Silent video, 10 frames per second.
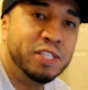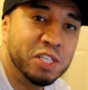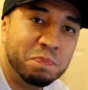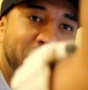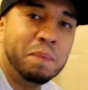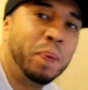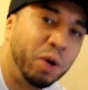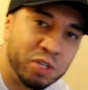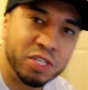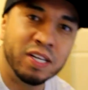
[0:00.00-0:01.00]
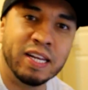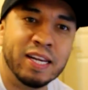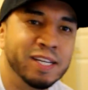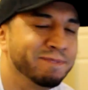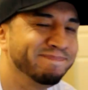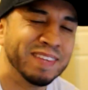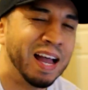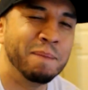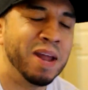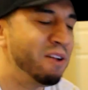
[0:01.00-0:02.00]
Just me personally.
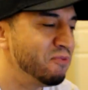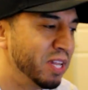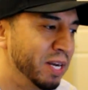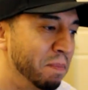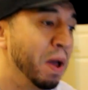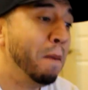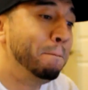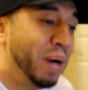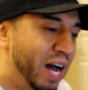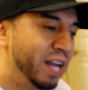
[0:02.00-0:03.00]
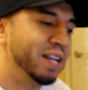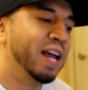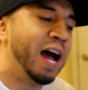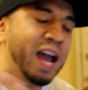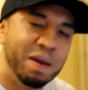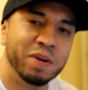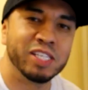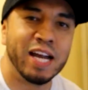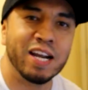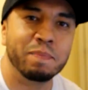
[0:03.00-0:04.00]
I'm not feeling them. But I am
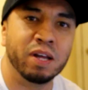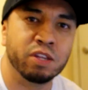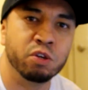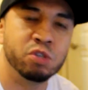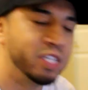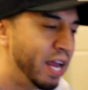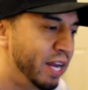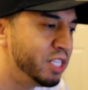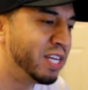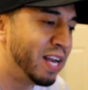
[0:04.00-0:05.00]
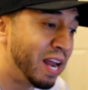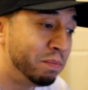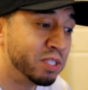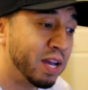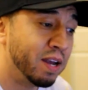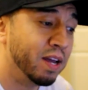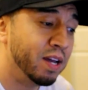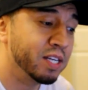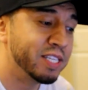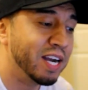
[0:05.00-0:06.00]
excited about the new stage, and I am
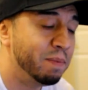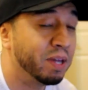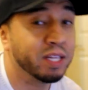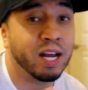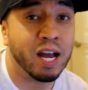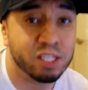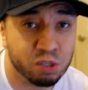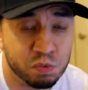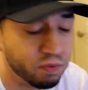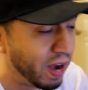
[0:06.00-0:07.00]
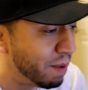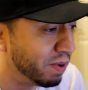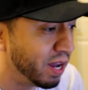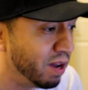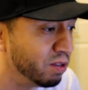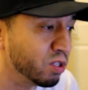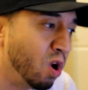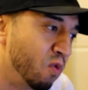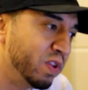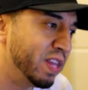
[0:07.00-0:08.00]
uh, excited about the costumes for Abigail, so
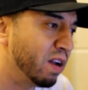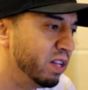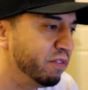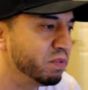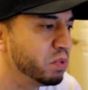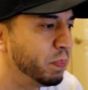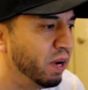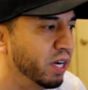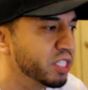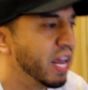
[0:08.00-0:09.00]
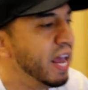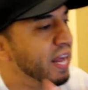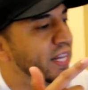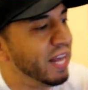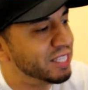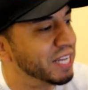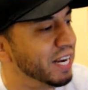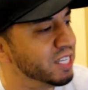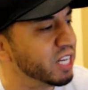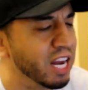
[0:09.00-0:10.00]
hopefully that'll lift some spirits. Let's
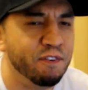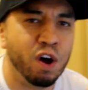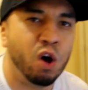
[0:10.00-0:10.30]
get into Evo.